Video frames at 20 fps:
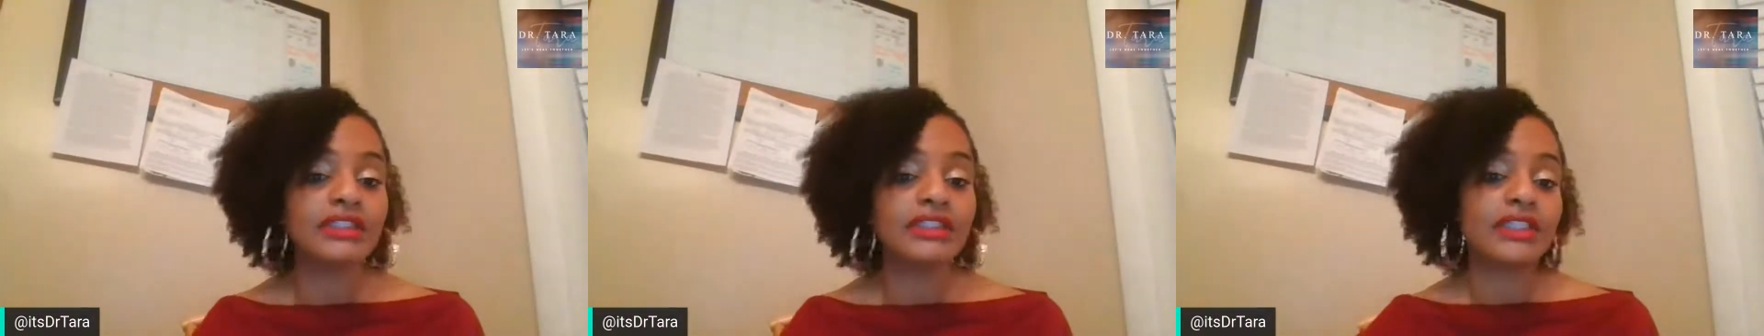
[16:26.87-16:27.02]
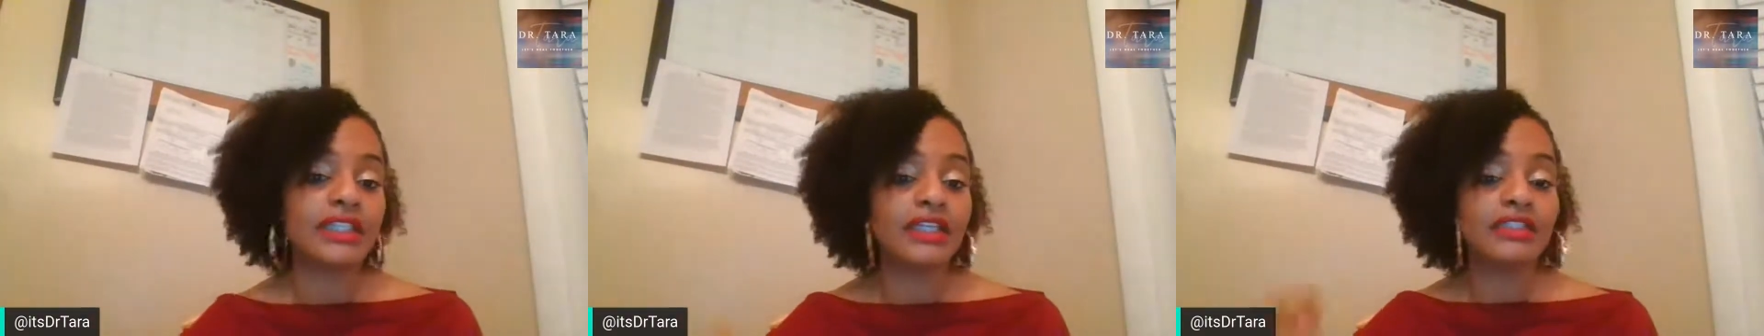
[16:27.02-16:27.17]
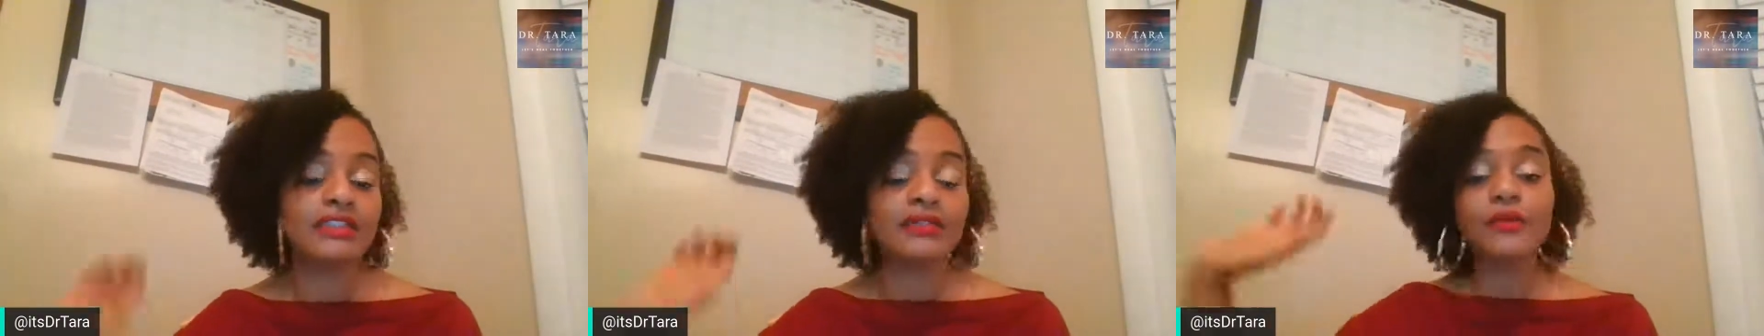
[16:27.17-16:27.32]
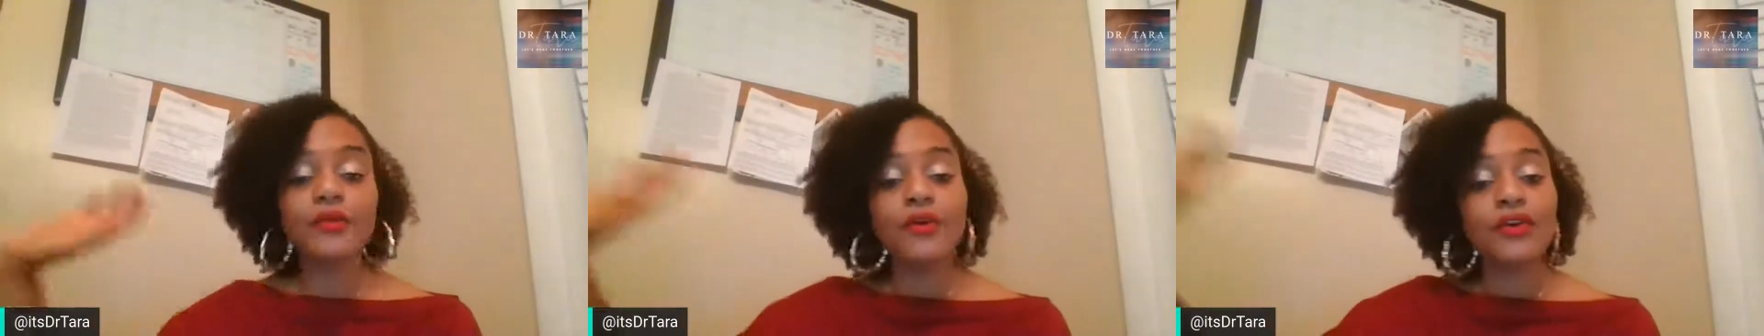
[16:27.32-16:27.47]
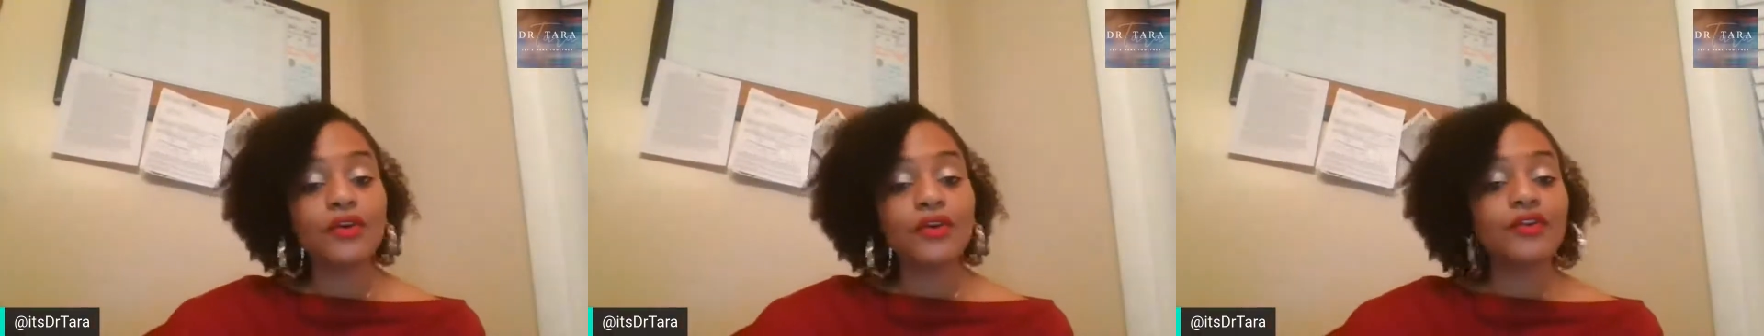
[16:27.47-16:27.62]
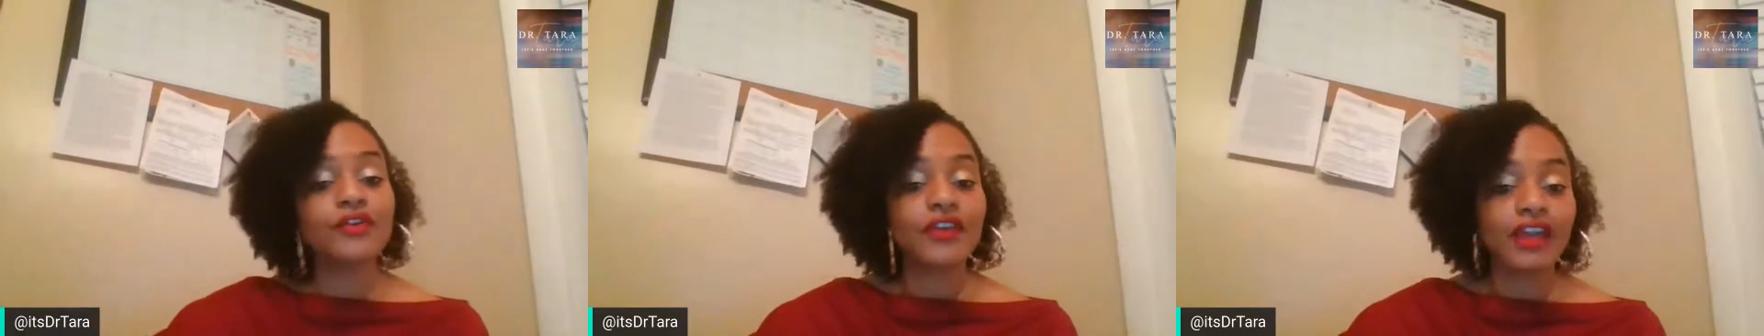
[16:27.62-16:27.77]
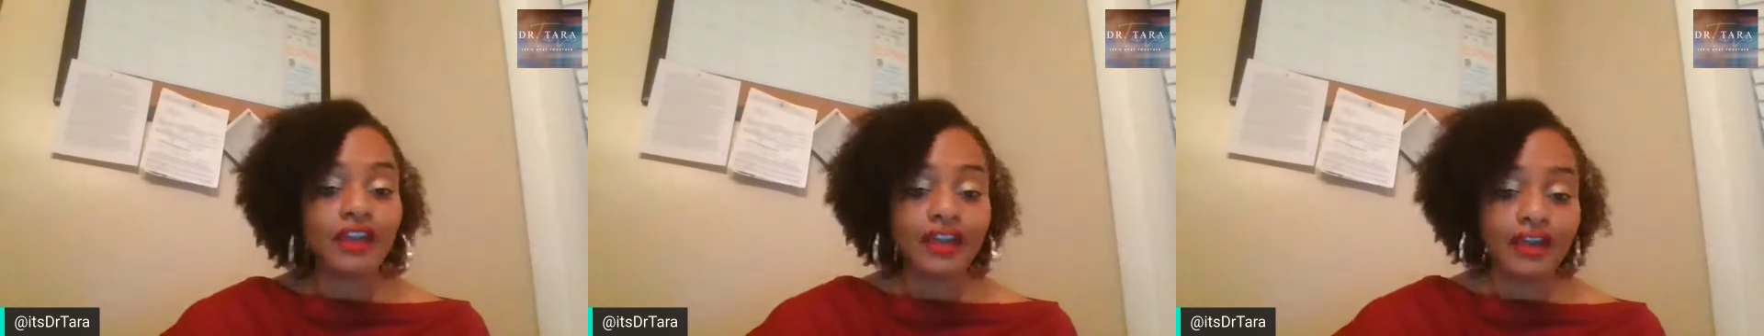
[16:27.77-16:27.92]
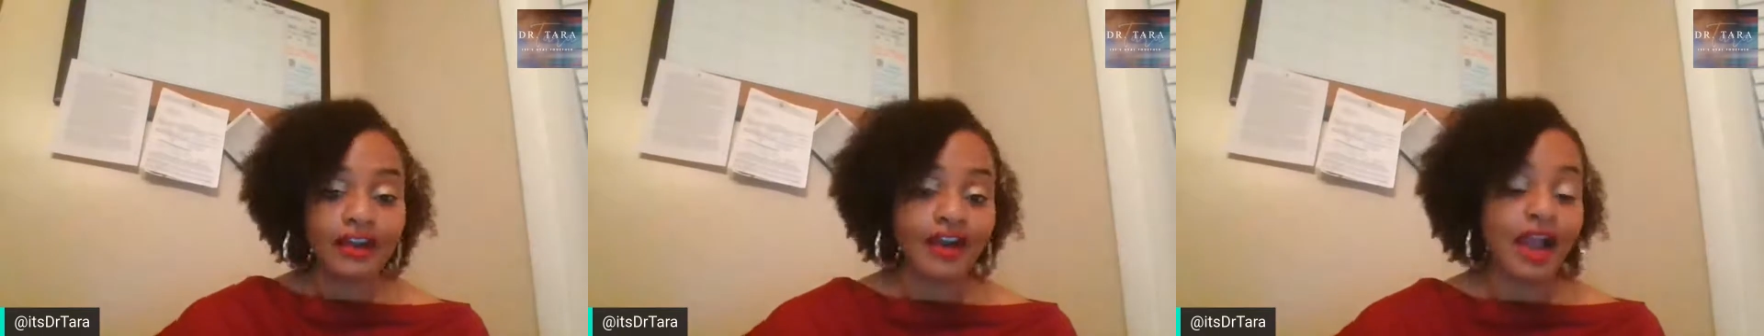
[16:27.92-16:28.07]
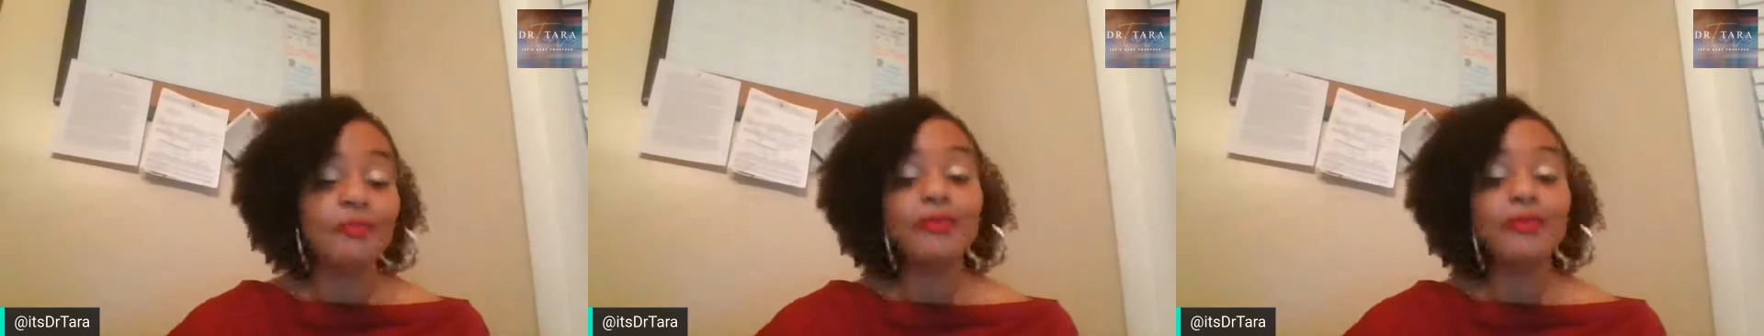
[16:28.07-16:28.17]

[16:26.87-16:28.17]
these kids. I'm going over here.